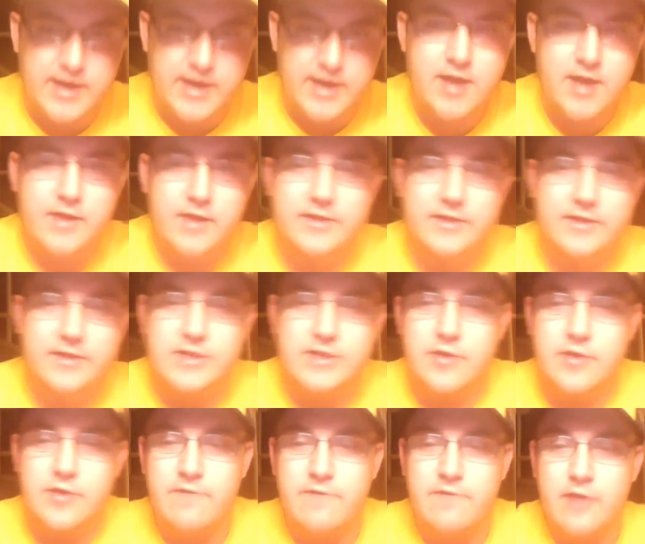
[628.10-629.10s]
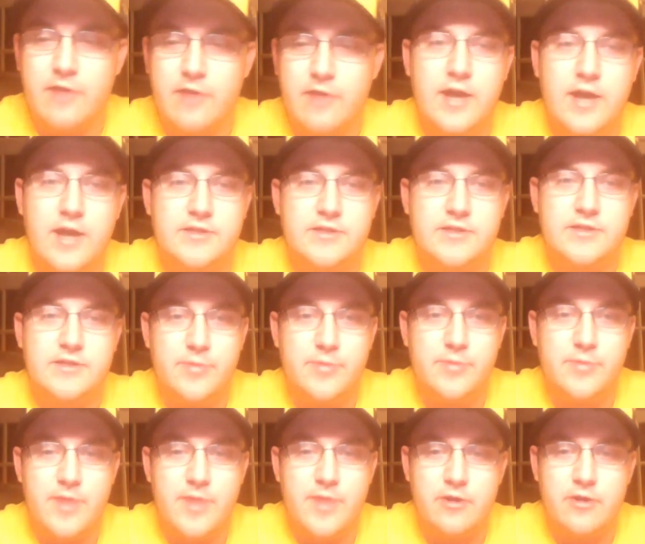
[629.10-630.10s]
of like these other value guys a little bit
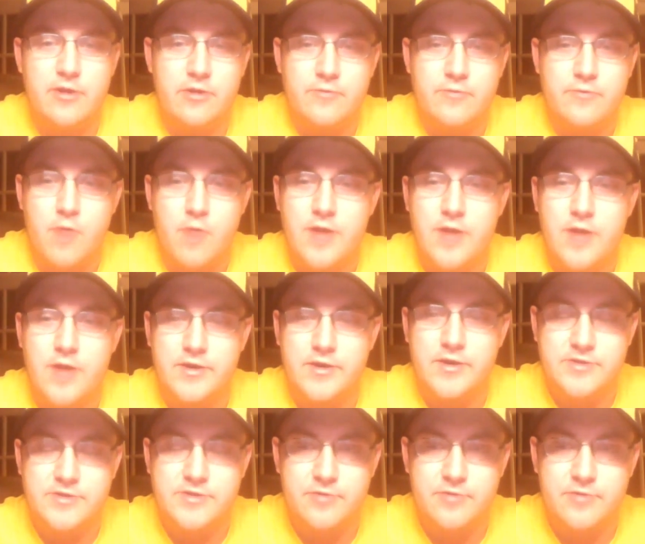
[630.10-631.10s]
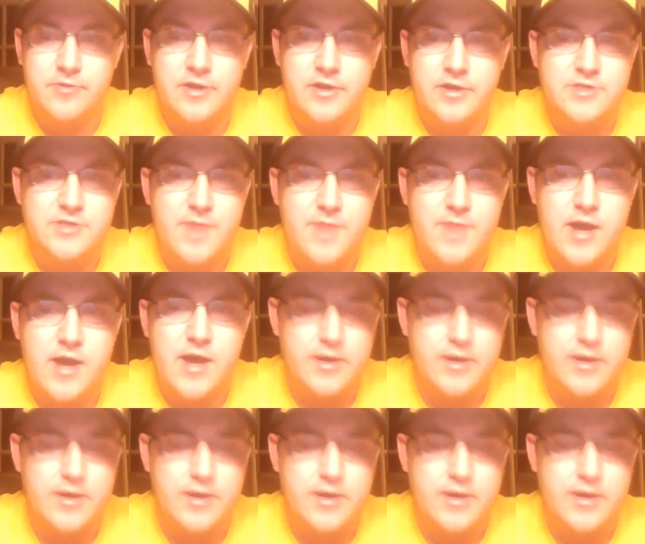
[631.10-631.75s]
better. Rondo's in a really good spot.